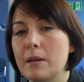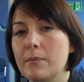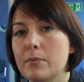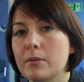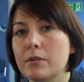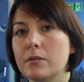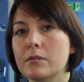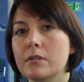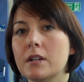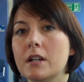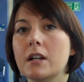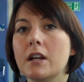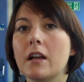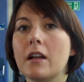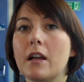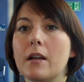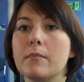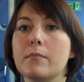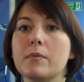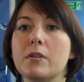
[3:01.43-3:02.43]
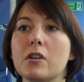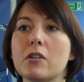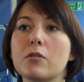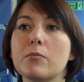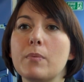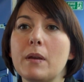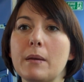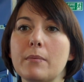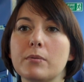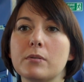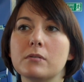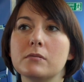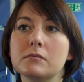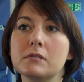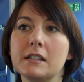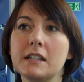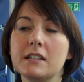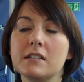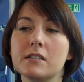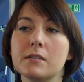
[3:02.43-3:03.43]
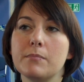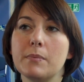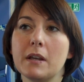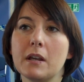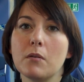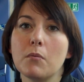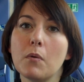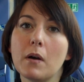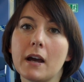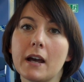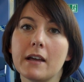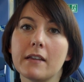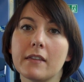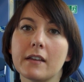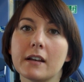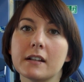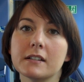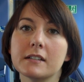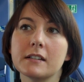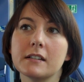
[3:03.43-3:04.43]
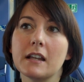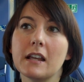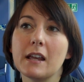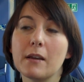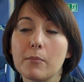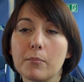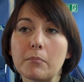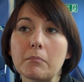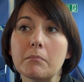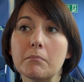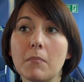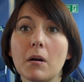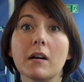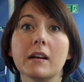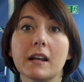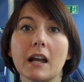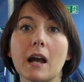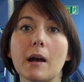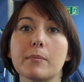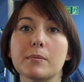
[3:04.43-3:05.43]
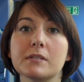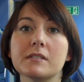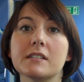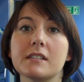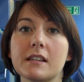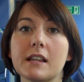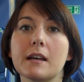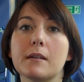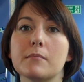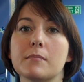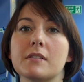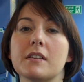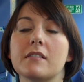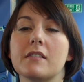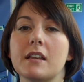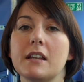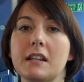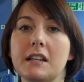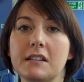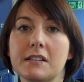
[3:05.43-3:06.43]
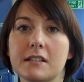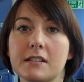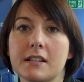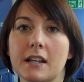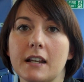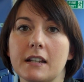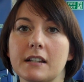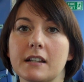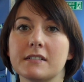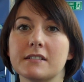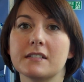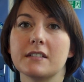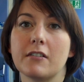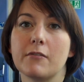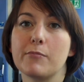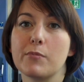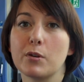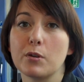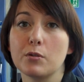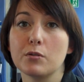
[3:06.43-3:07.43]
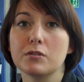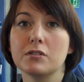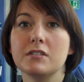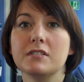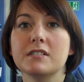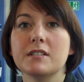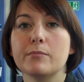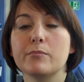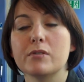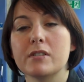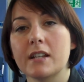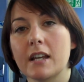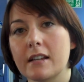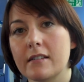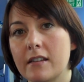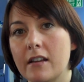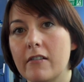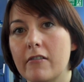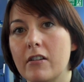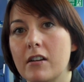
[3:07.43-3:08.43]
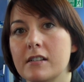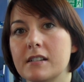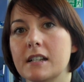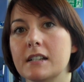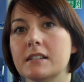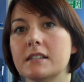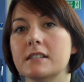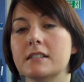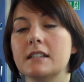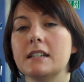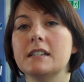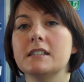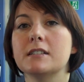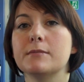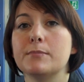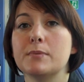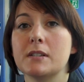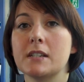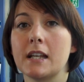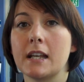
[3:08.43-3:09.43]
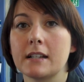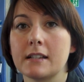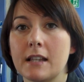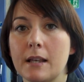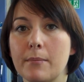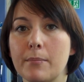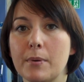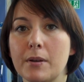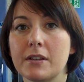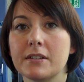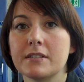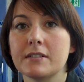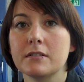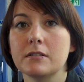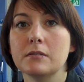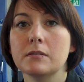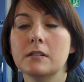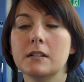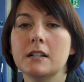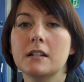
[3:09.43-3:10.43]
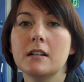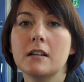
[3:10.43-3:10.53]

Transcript: people. Young people need to be aware that it might happen to them, that they need to take necessary precautions to protect their identity, to protect their personal